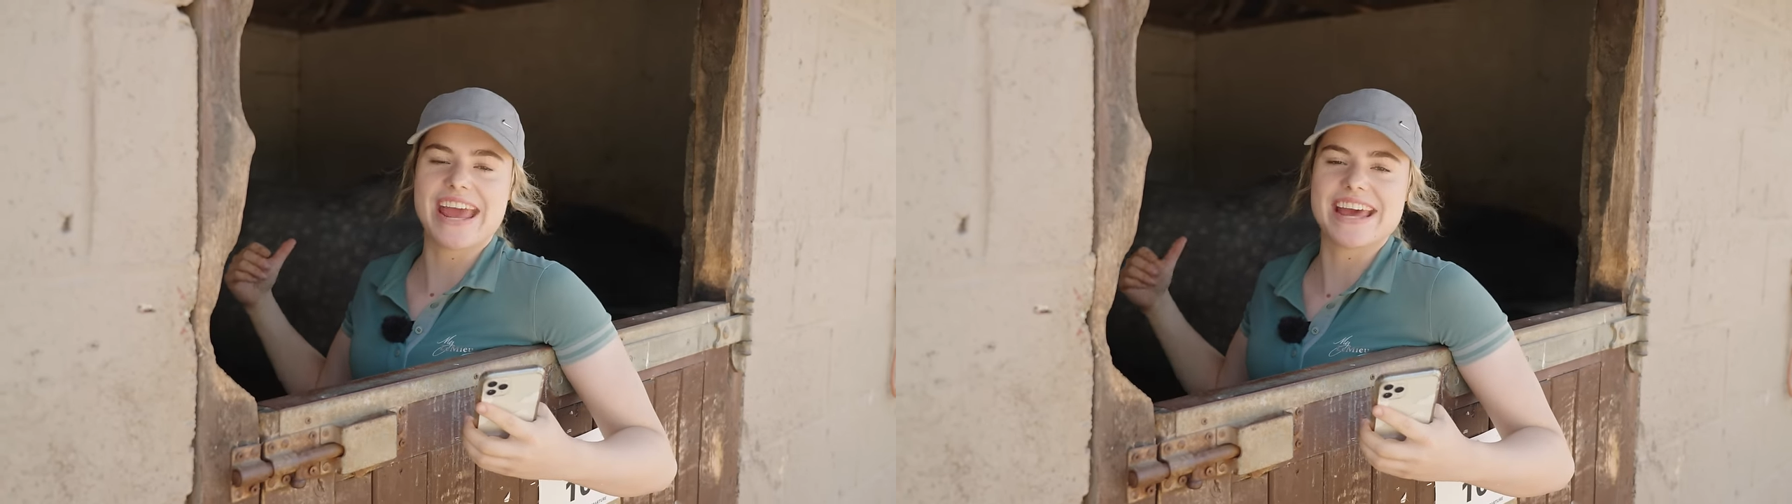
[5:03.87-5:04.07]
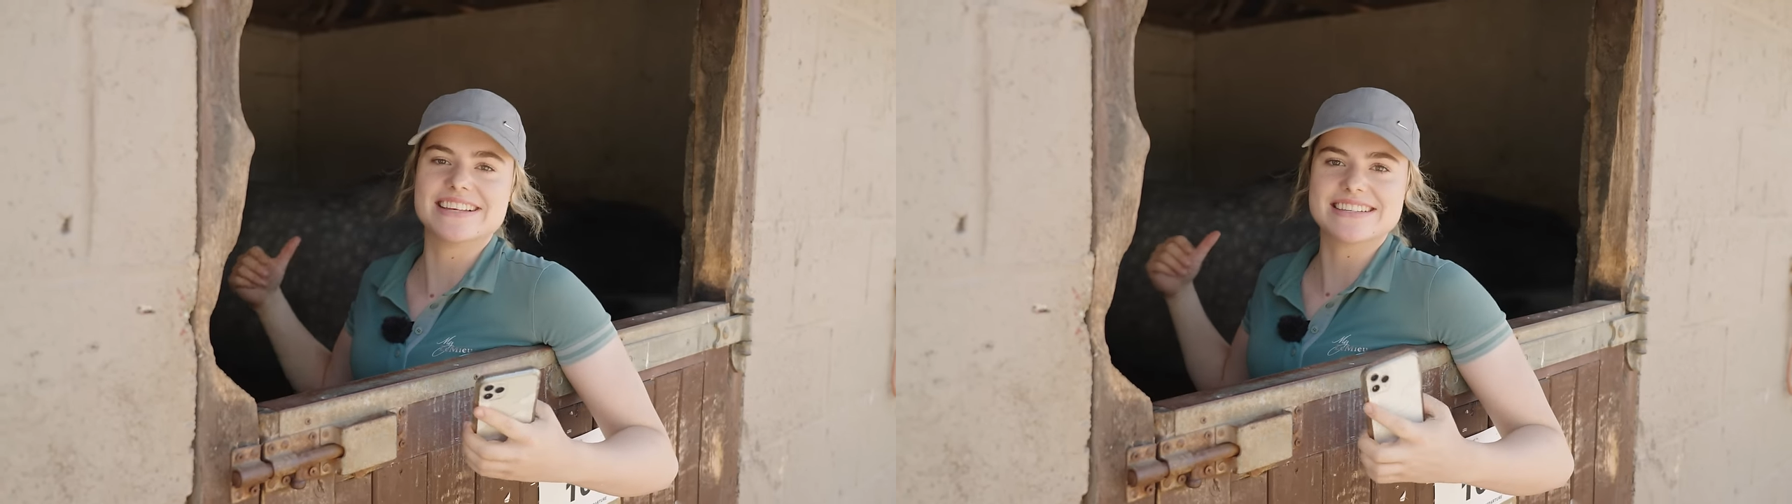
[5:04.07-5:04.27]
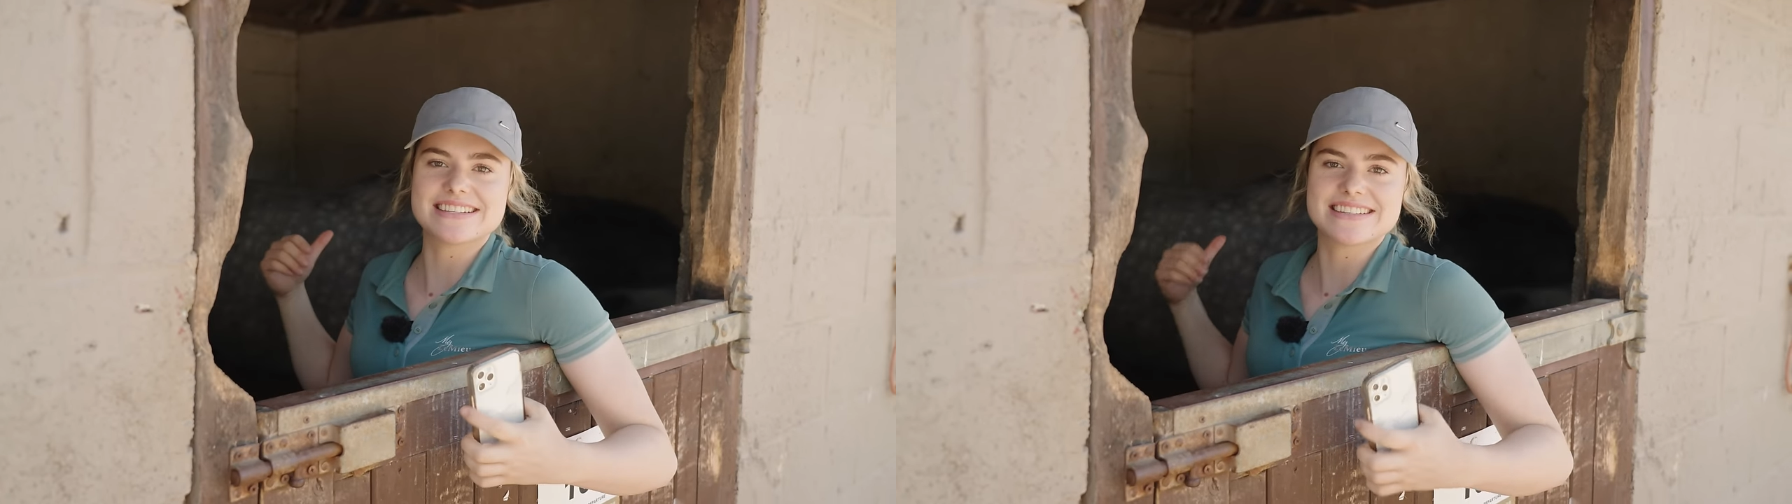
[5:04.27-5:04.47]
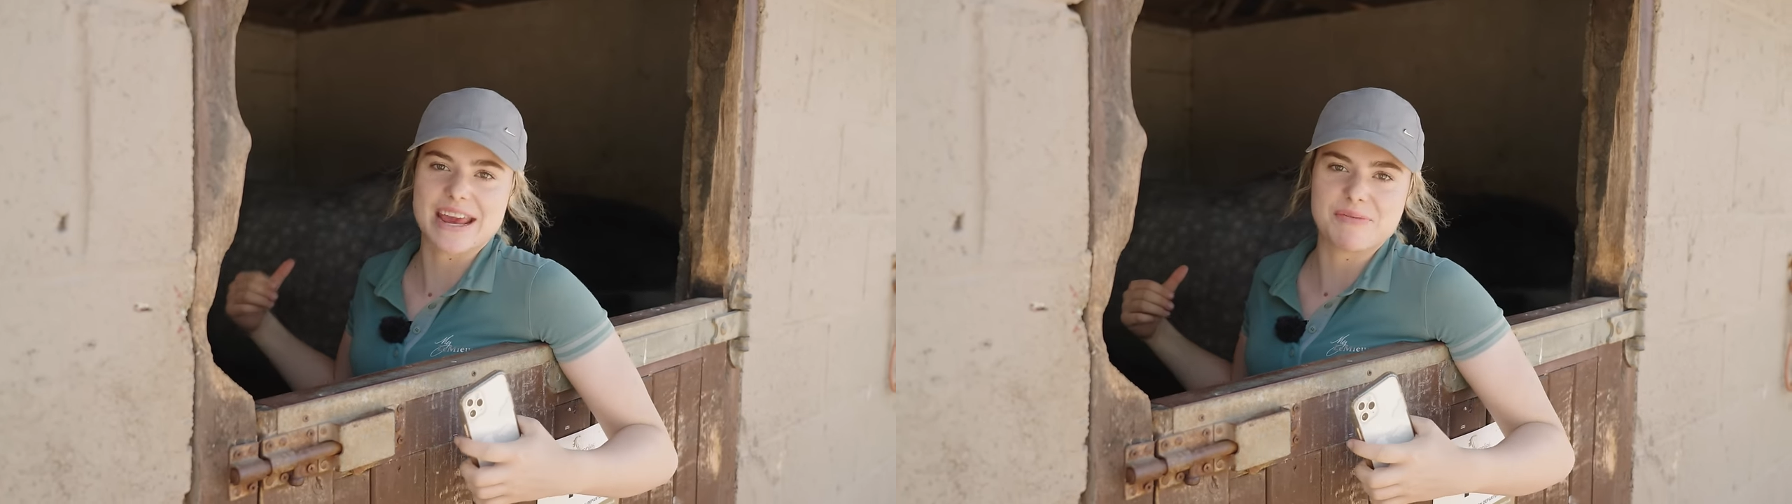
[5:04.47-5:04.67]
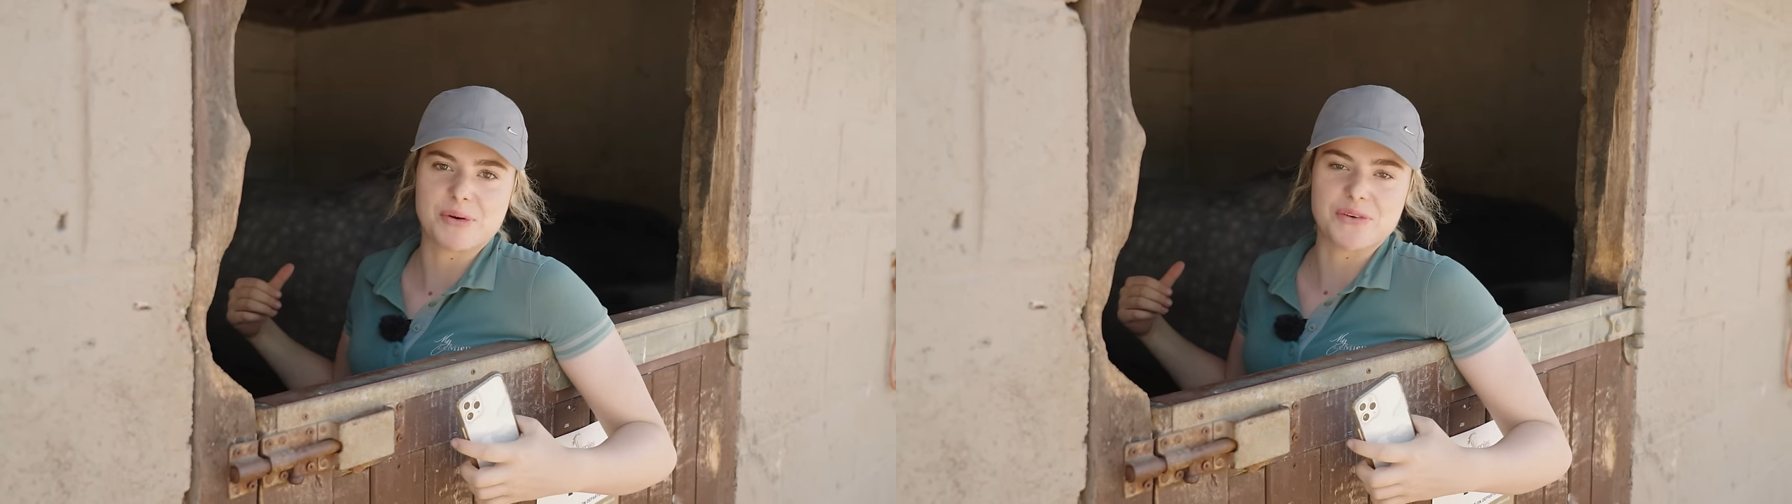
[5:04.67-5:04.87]
his
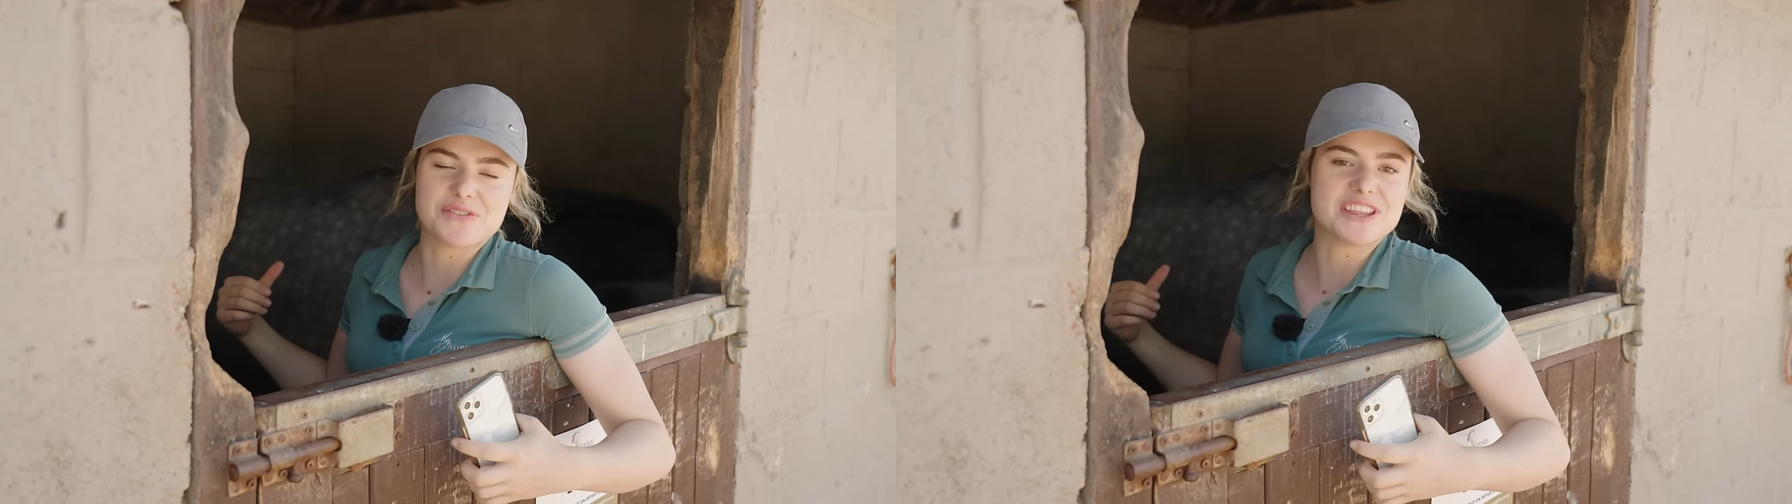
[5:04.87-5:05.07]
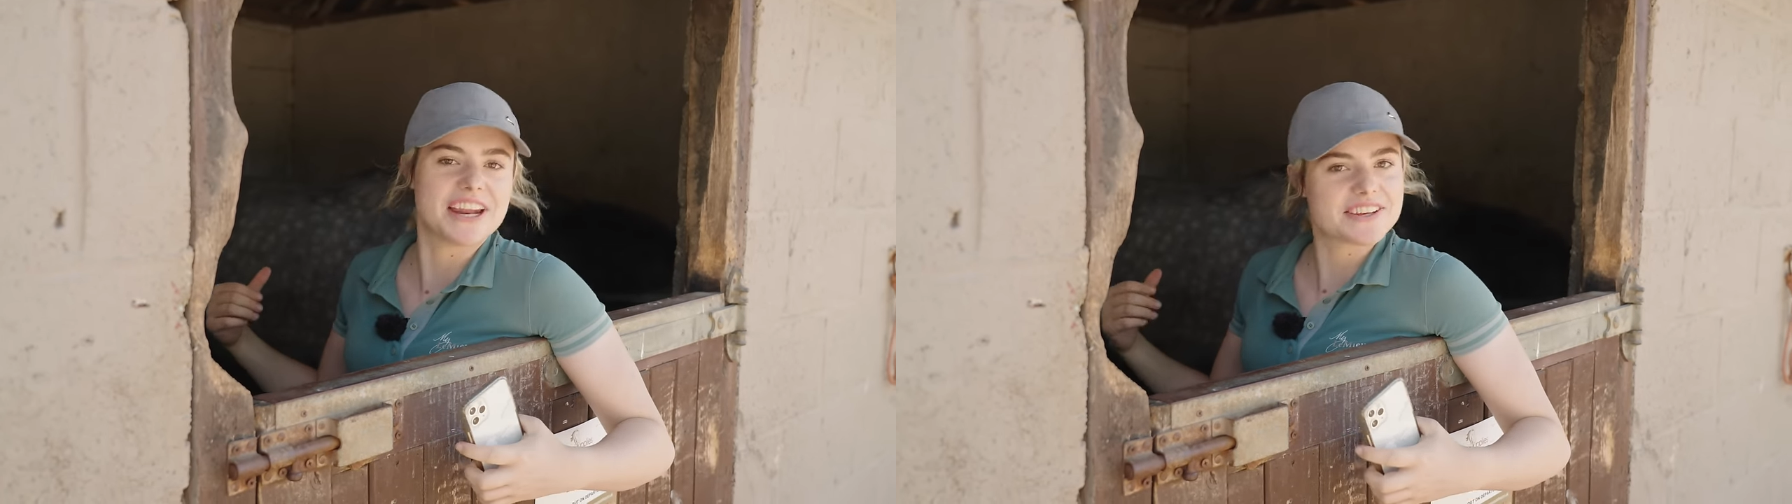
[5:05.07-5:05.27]
stable for the